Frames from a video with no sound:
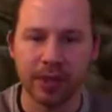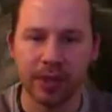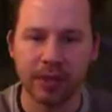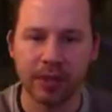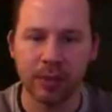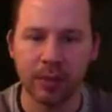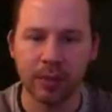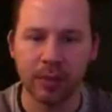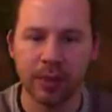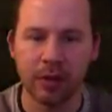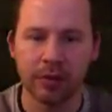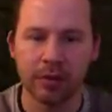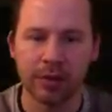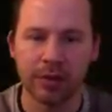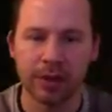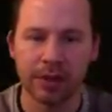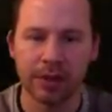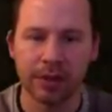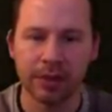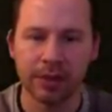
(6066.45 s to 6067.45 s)
their way
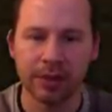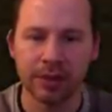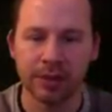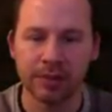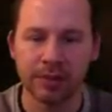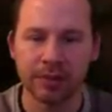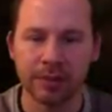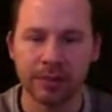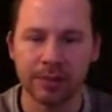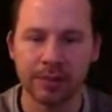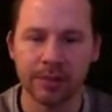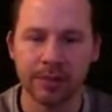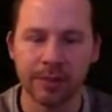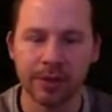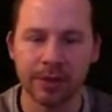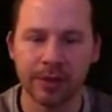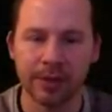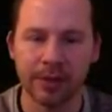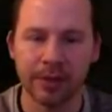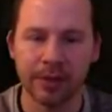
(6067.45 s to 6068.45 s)
over into
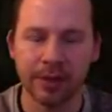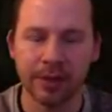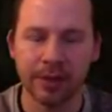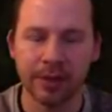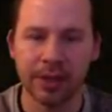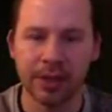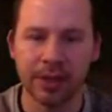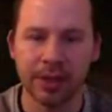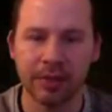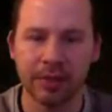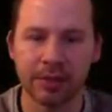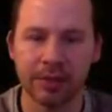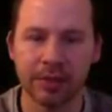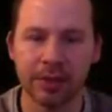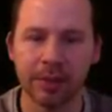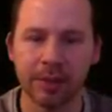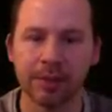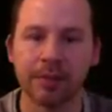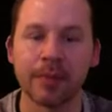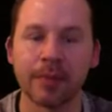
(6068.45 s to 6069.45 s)
medieval
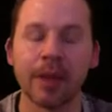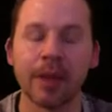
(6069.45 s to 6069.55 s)
times.